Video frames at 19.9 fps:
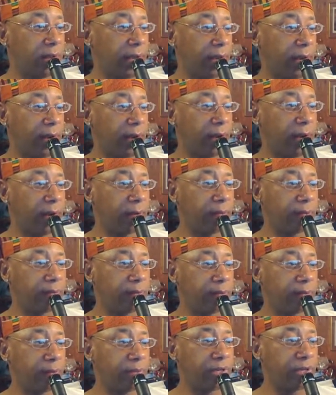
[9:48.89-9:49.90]
And the
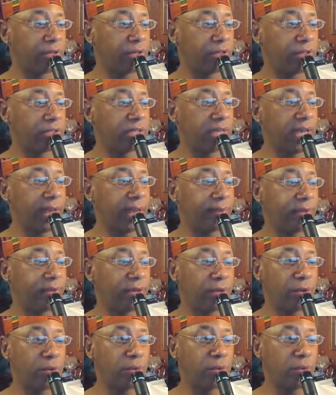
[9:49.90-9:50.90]
Cushitic
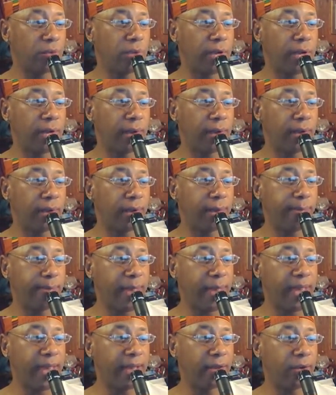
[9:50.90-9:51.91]
language include the
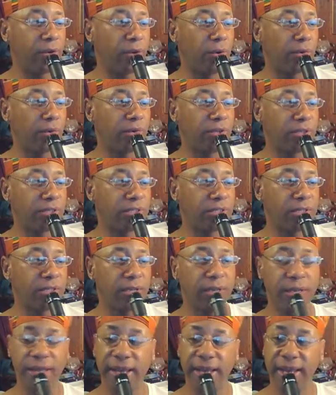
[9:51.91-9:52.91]
Bay of North
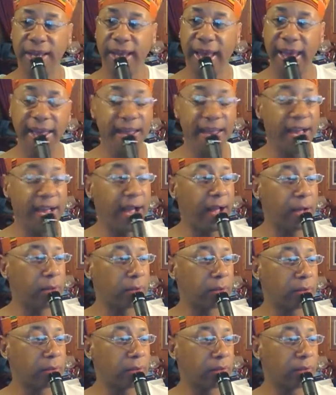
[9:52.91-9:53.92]
Cushitic, Aga,
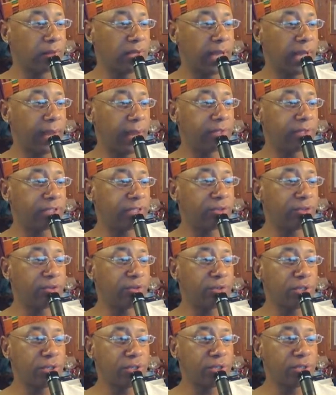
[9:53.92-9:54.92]
language
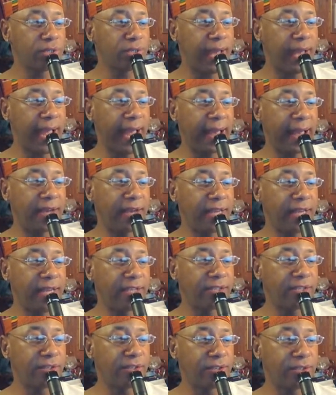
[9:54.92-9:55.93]
Central Cushitic, Highland
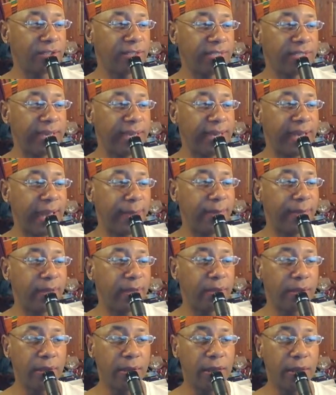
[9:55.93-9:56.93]
East Cushitic,
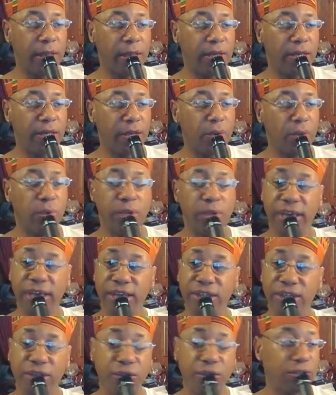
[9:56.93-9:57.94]
Sadamic, Lowland
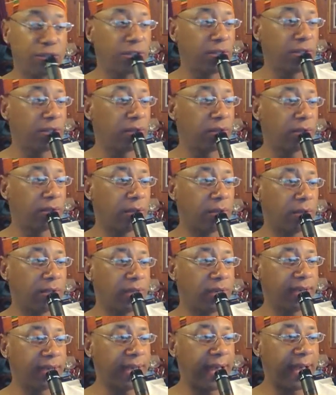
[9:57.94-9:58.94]
East Cushitic,
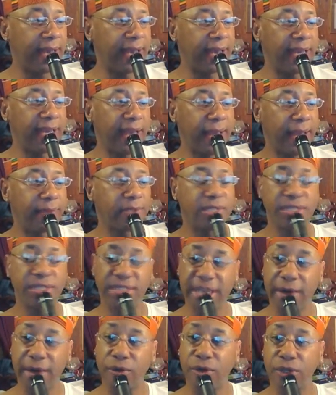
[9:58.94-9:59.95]
Dale language, and
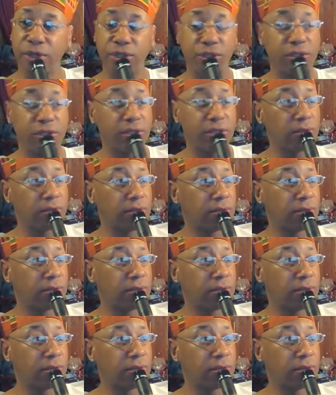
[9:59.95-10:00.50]
South Cushitic.